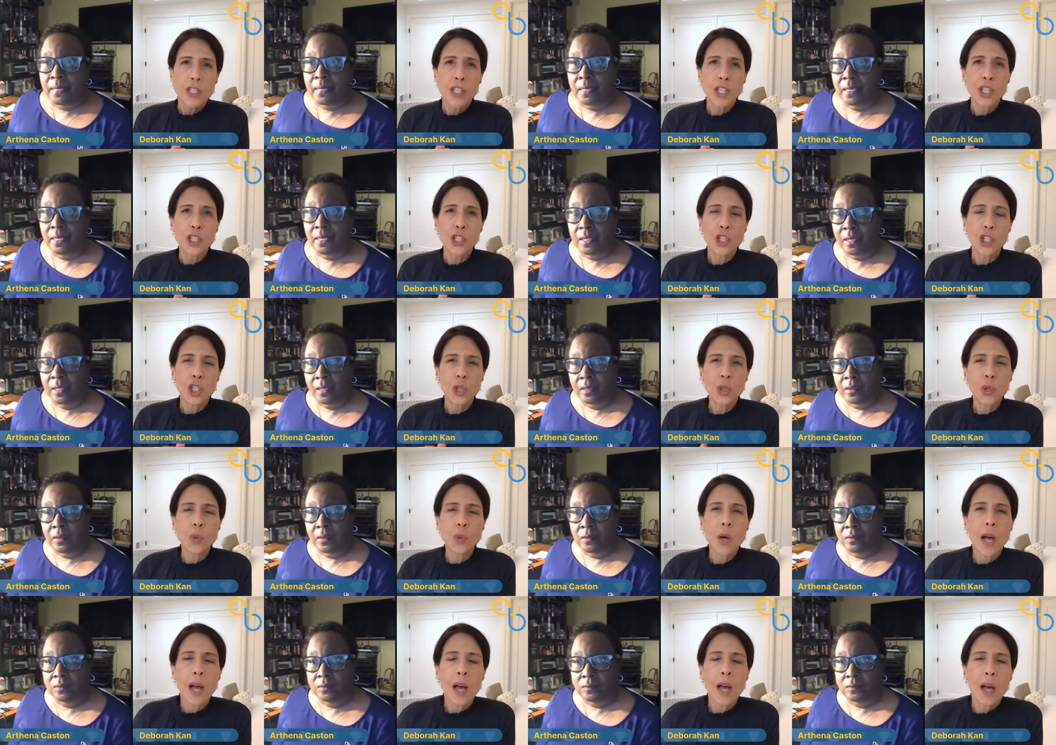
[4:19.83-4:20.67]
Speaker 1: Did
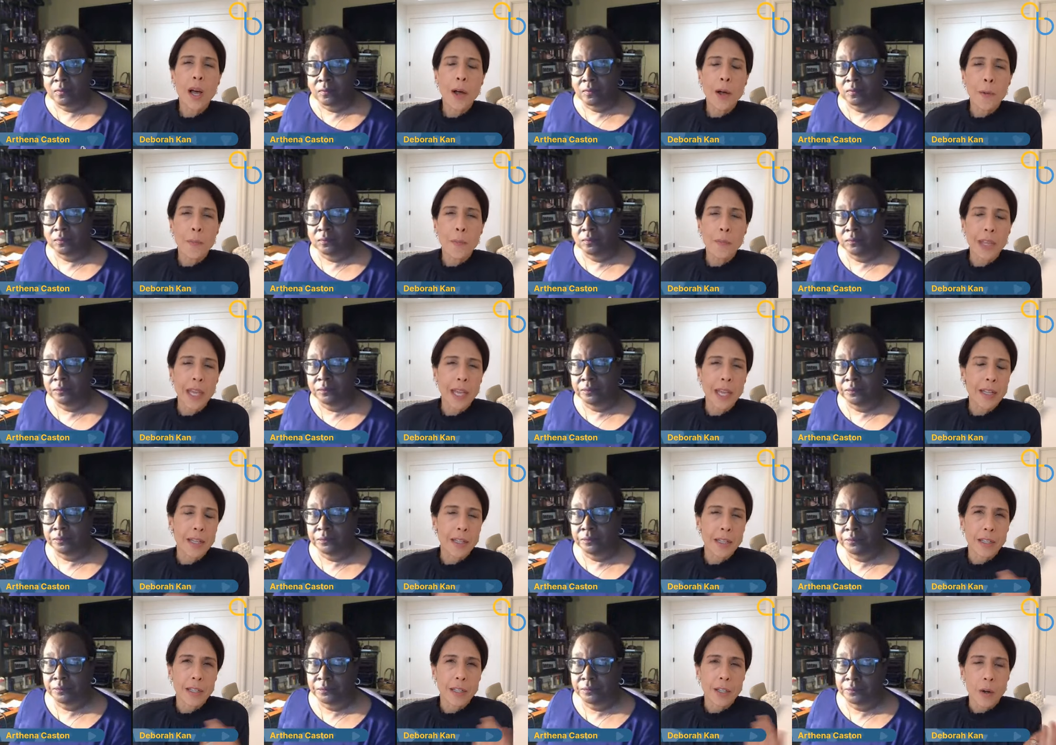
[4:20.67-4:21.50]
you, um,
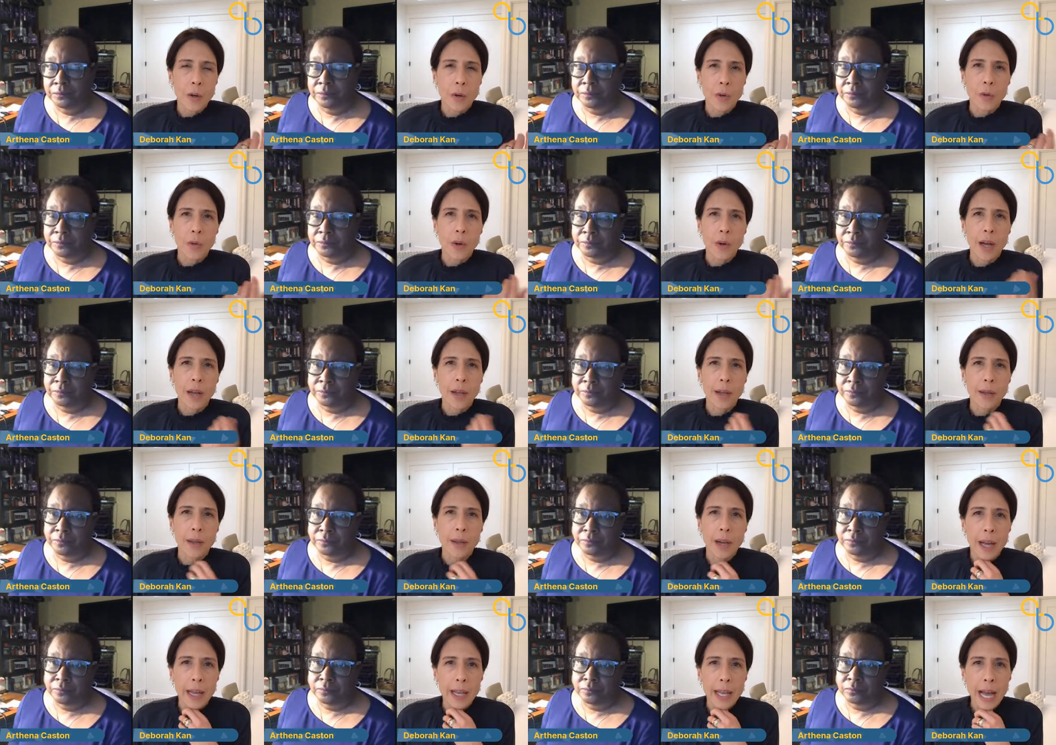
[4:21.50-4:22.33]
and you know,
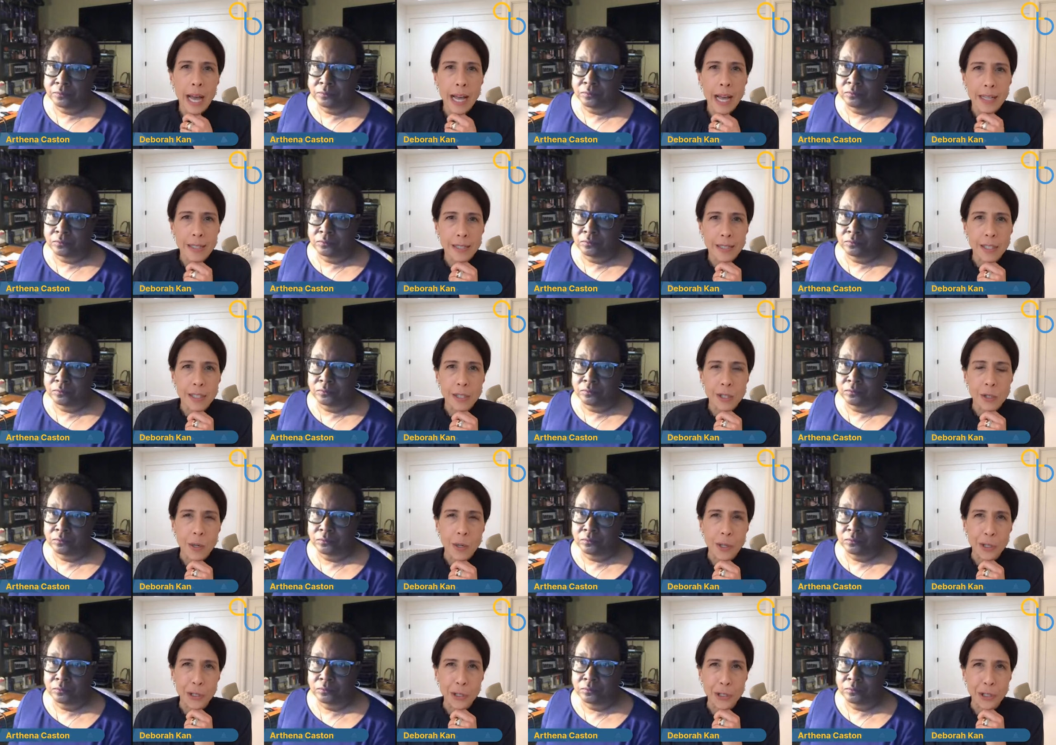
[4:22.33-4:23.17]
I, I asked this
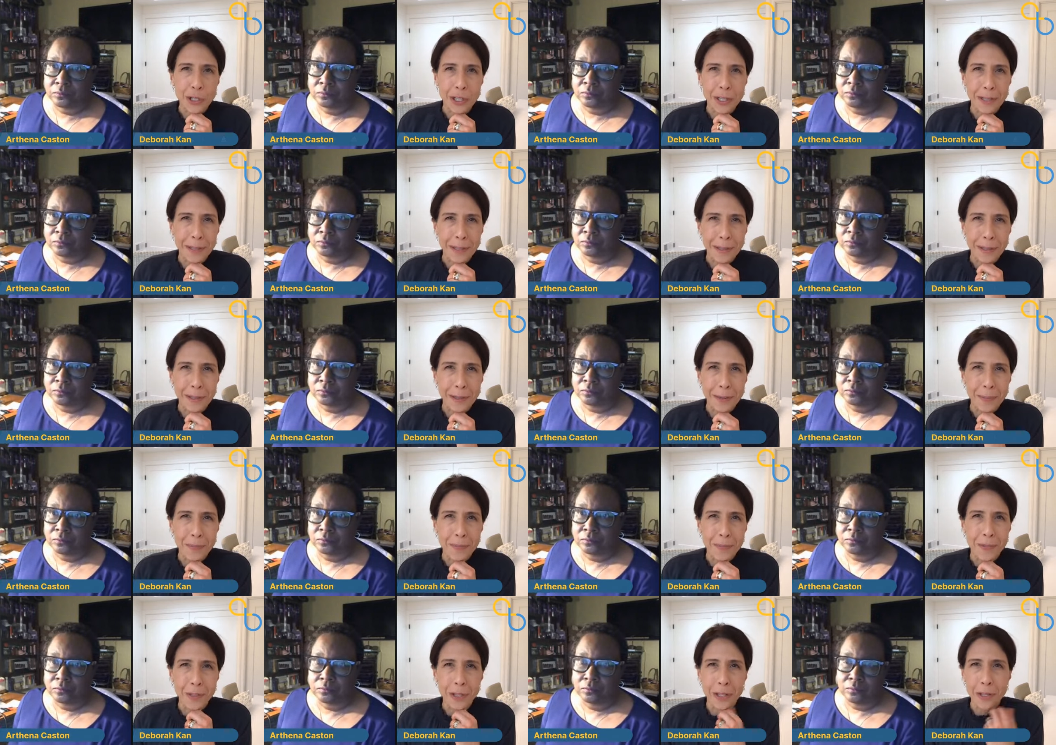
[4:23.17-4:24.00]
question,
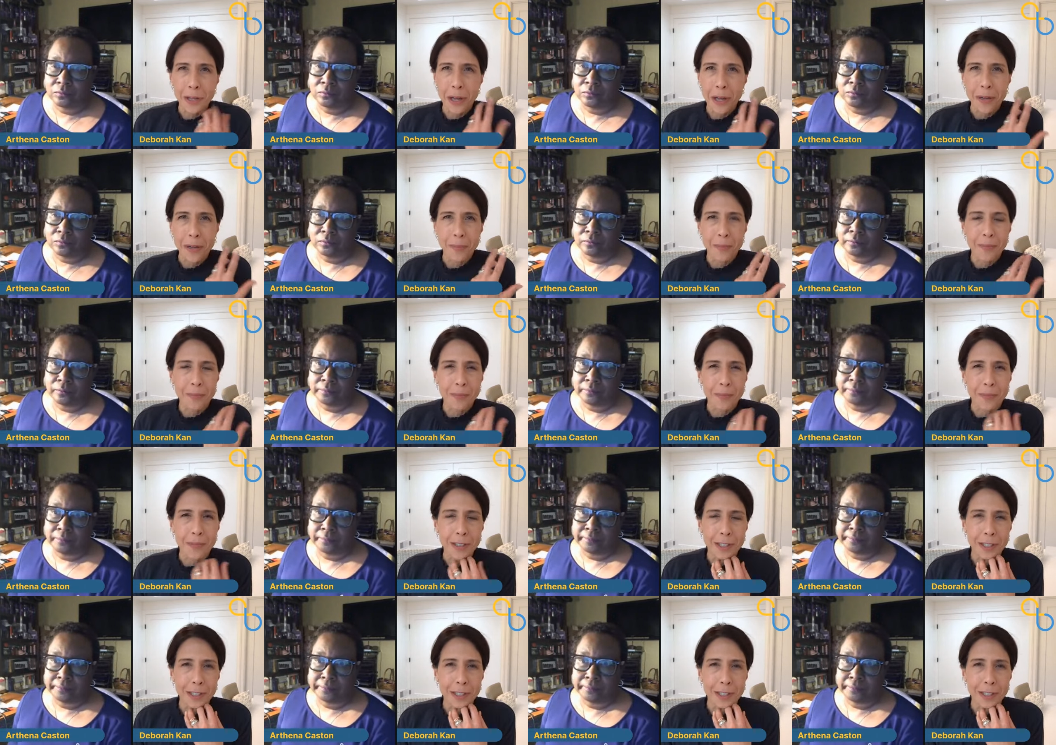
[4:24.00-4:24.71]
um, I'm,